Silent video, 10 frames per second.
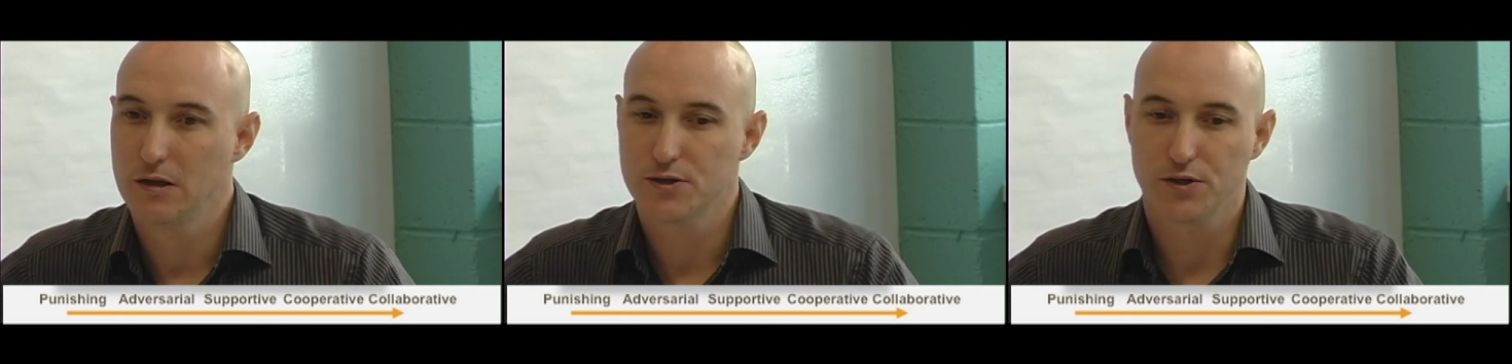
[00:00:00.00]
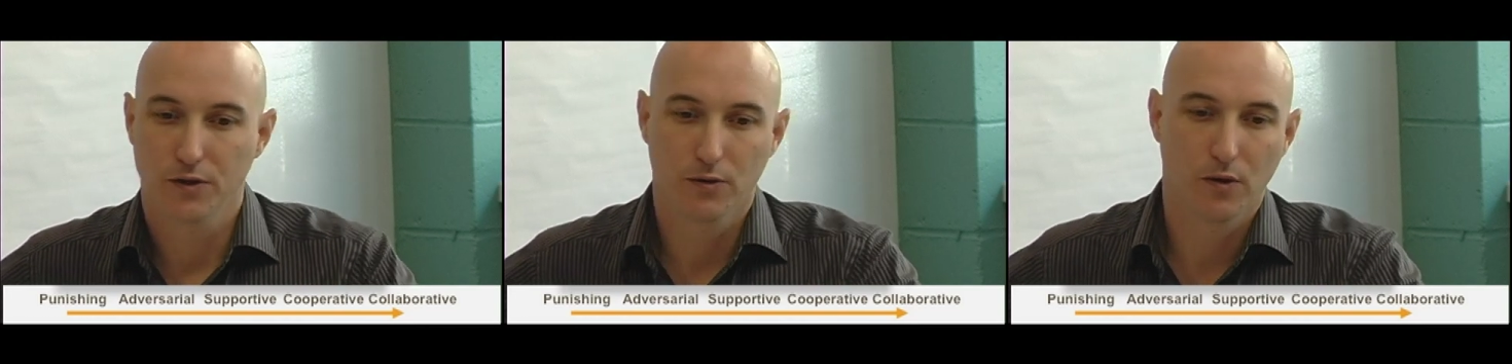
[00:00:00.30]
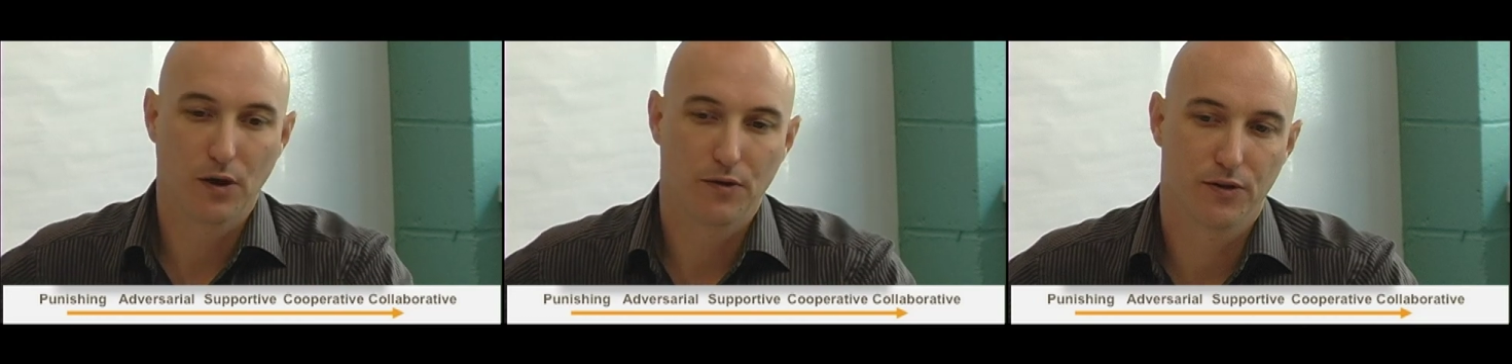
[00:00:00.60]

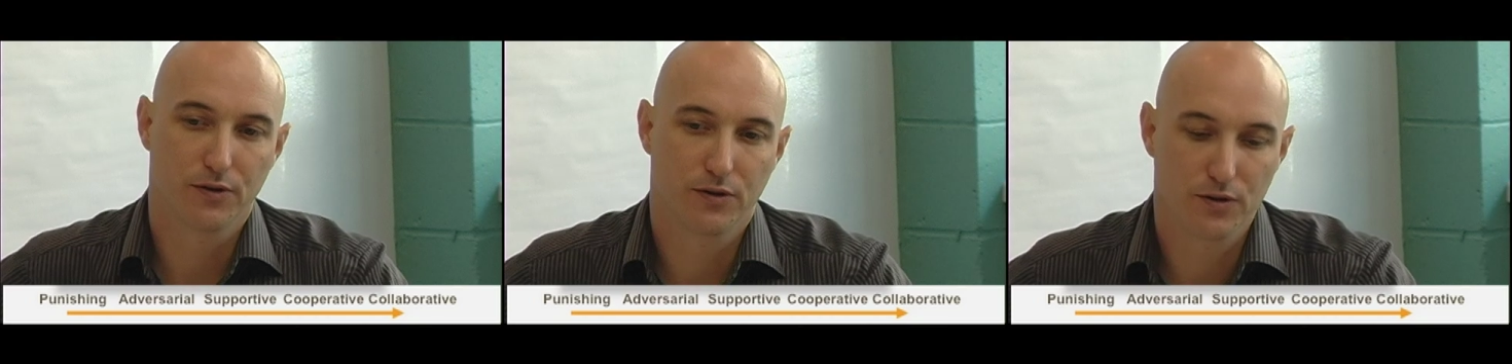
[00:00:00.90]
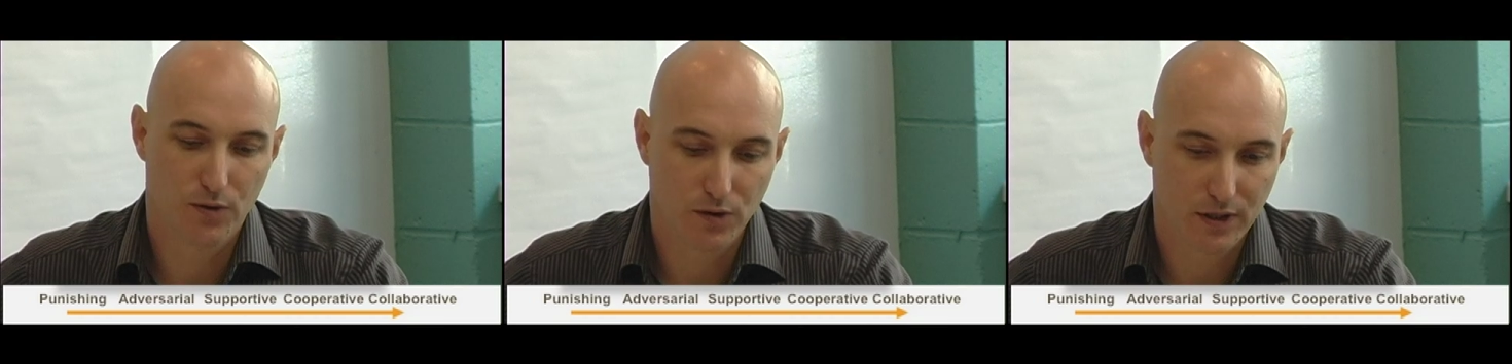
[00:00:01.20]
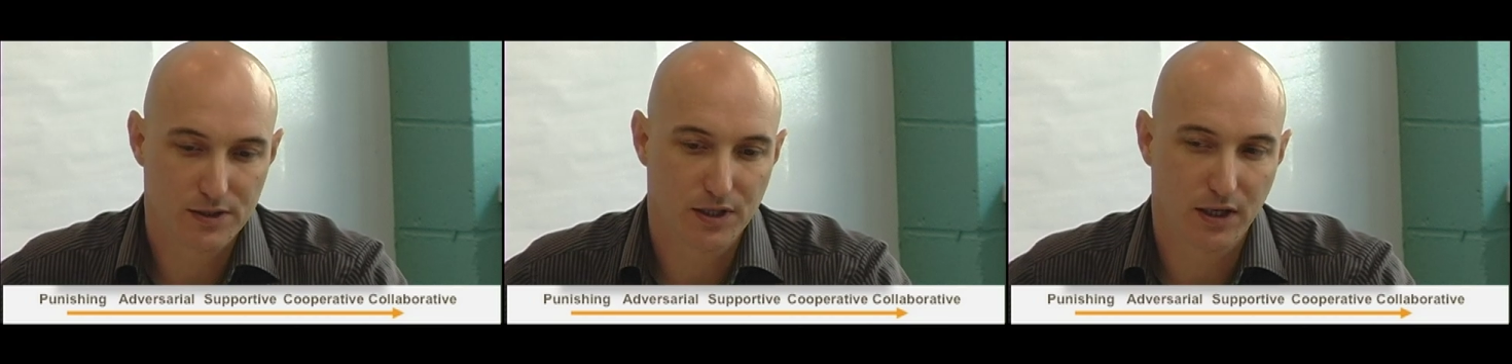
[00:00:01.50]
So the, the two
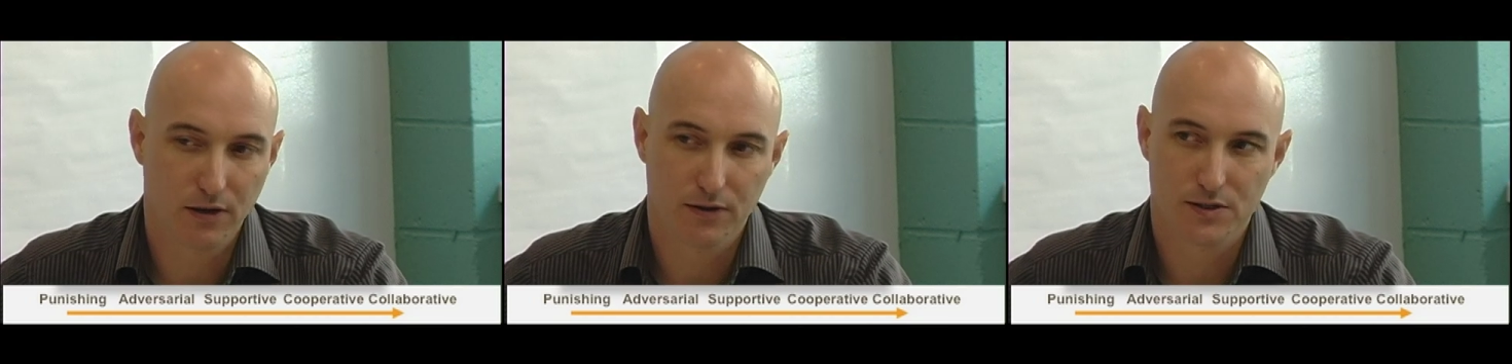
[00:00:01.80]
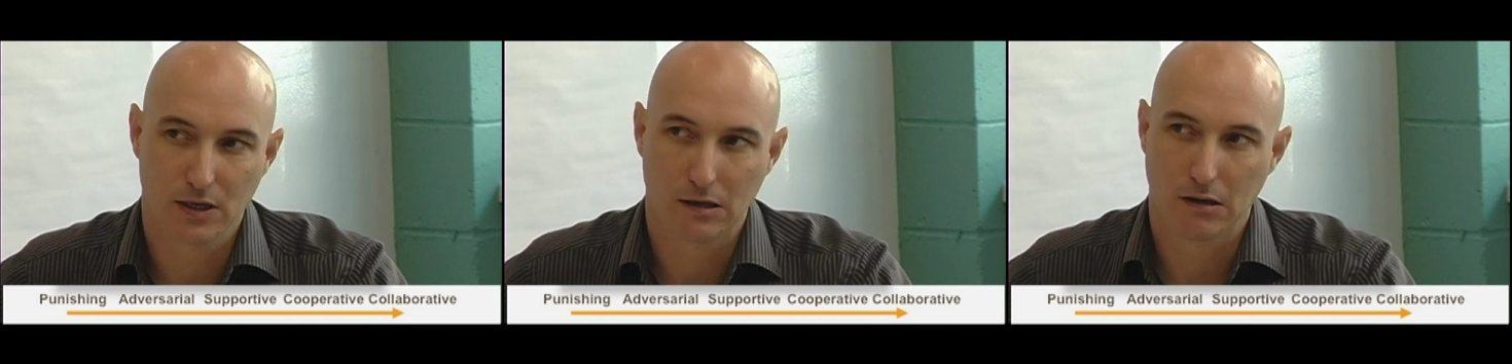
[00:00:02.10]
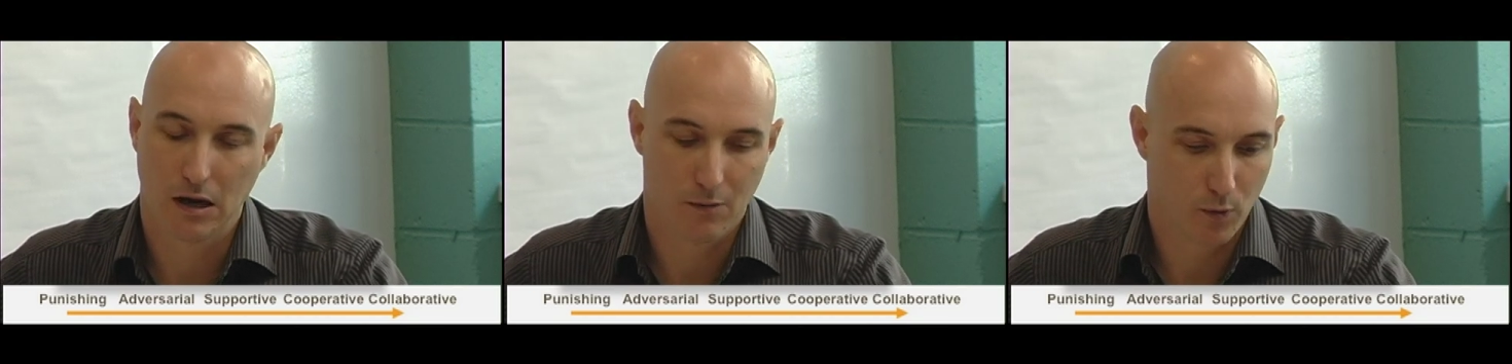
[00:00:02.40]
things here is
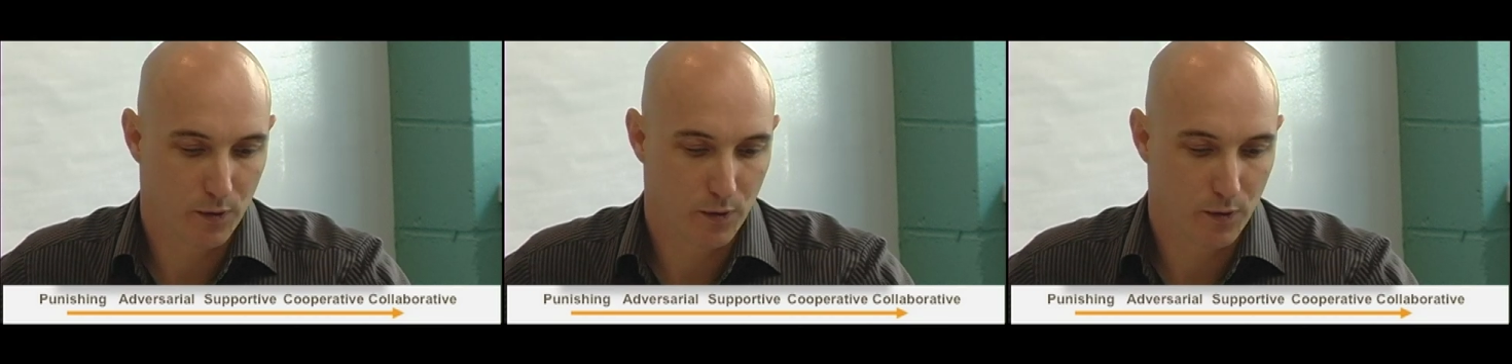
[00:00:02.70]
that um,